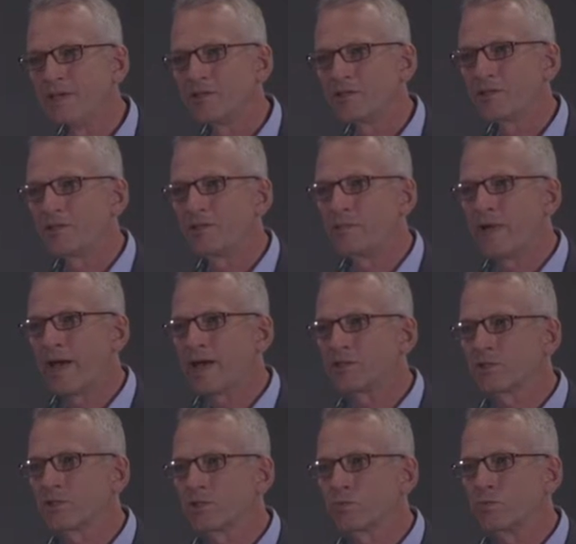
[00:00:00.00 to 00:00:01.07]
so that
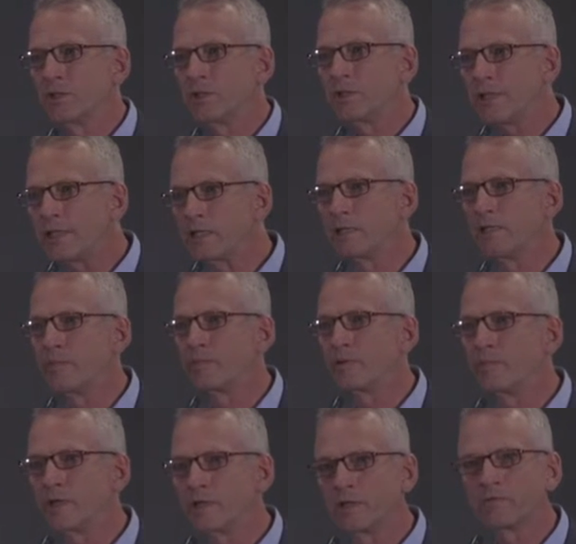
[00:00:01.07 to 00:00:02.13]
masks were legally
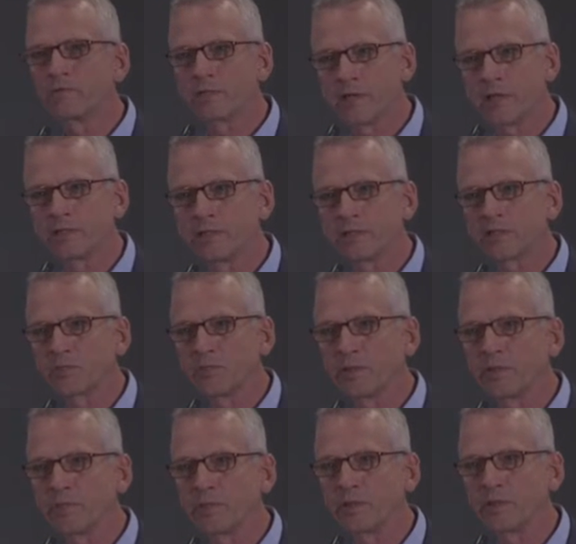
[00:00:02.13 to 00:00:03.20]
permitted for that six
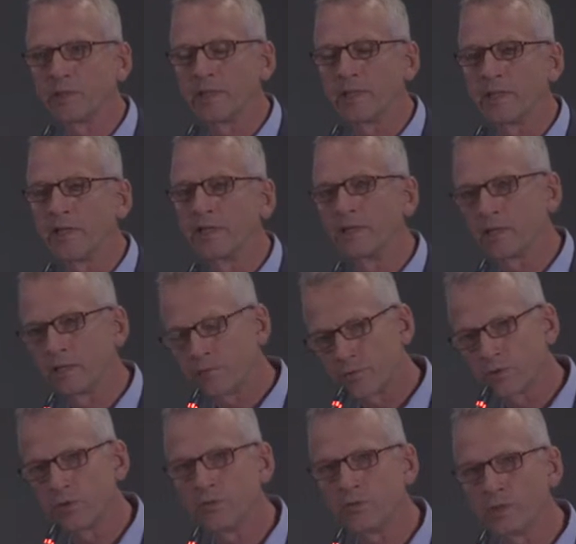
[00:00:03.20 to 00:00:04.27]
month period, and again
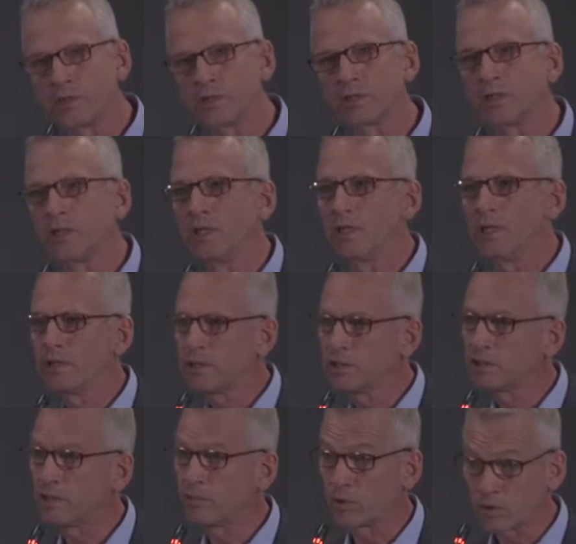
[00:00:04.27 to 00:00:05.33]
for two weeks in the
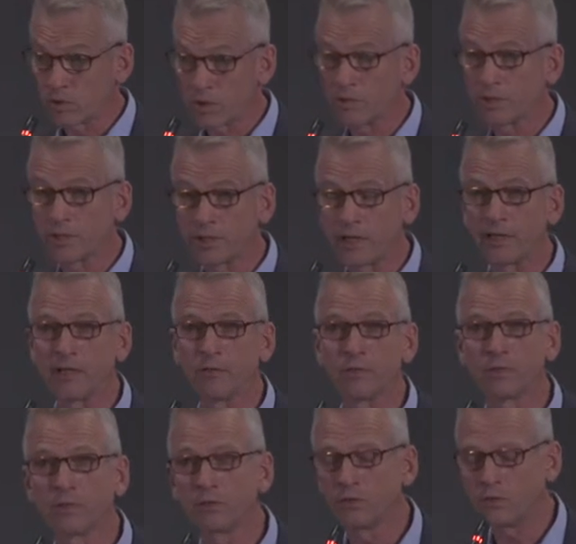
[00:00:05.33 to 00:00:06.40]
summer, coinciding
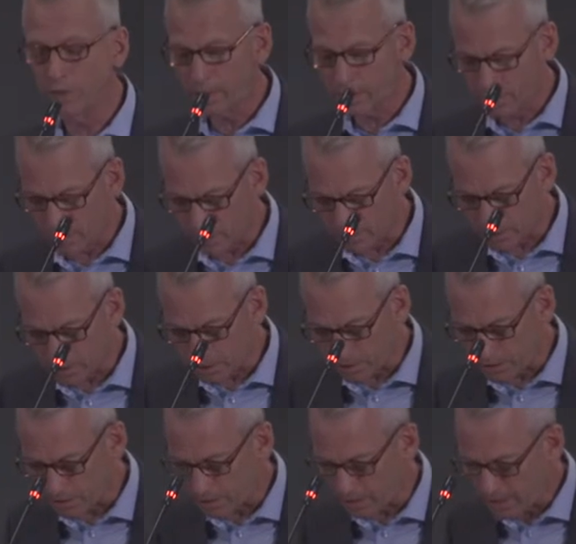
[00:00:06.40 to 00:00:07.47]
with the two week theater
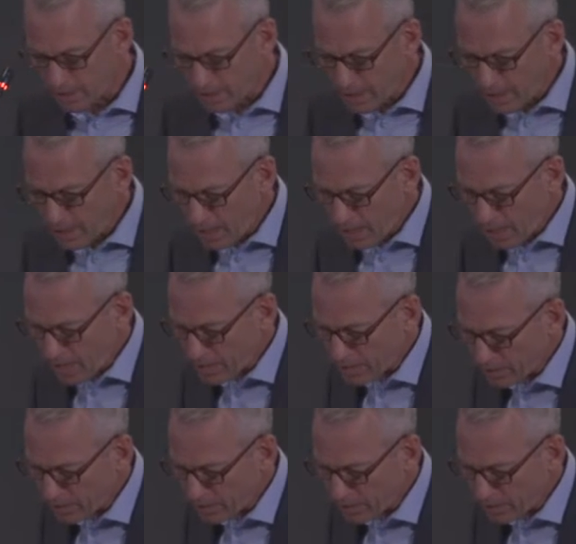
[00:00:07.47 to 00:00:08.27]
season, and